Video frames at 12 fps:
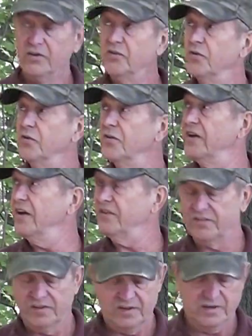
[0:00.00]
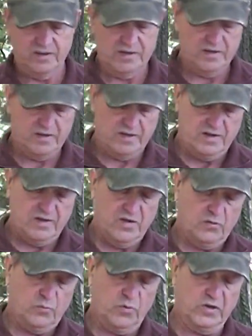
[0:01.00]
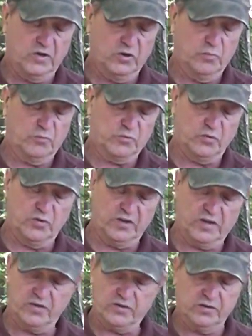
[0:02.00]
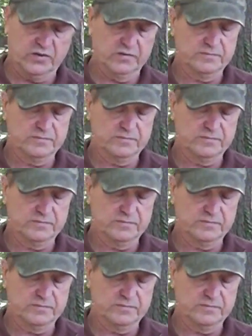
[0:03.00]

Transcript: do this. One loop through the other,